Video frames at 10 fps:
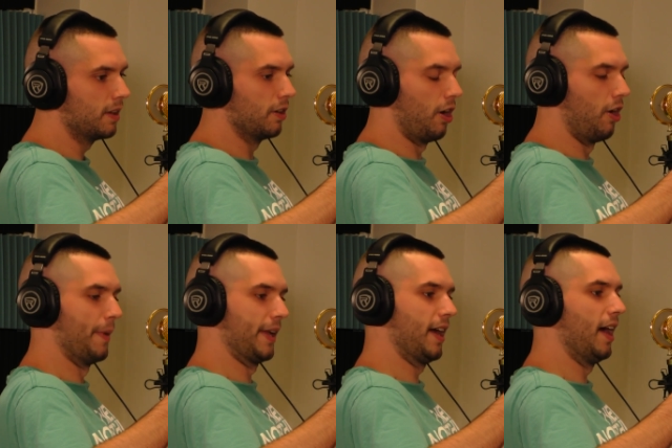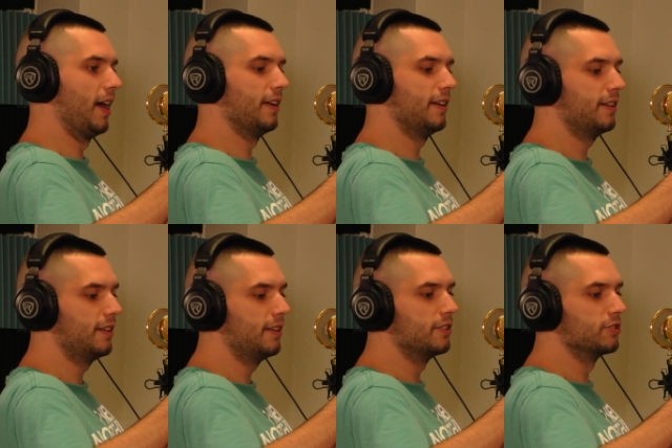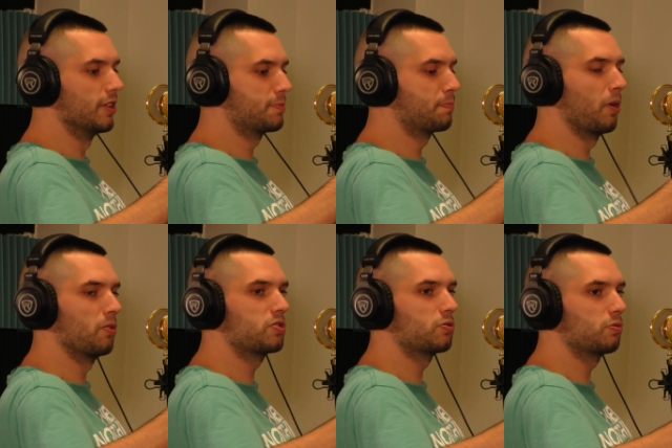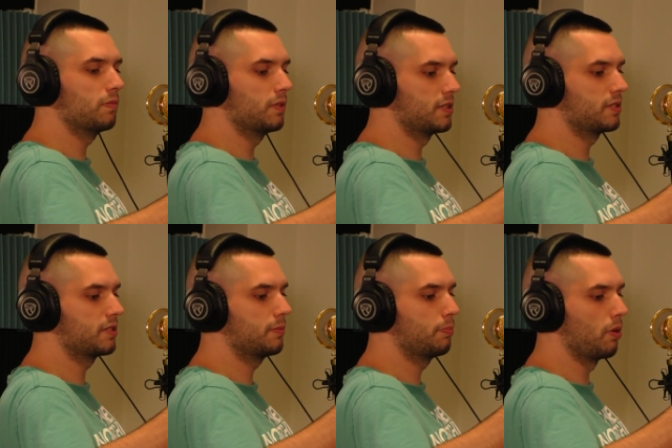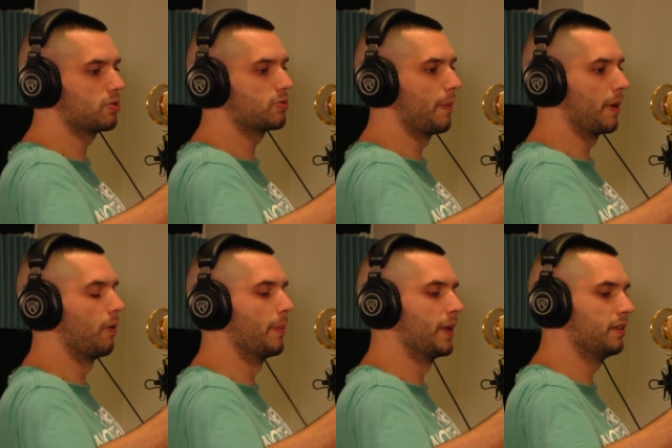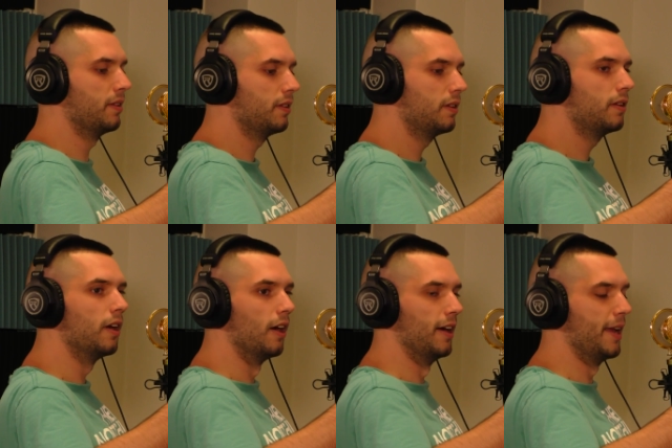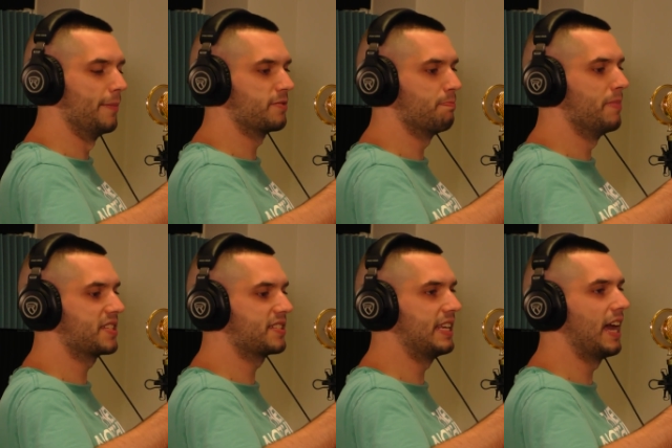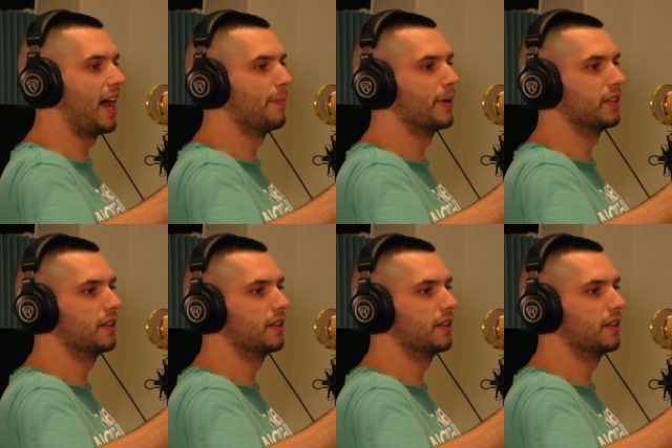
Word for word: Oh my god. So this pro this pro swimming woman. Yeah. Her name is Misty Hyman.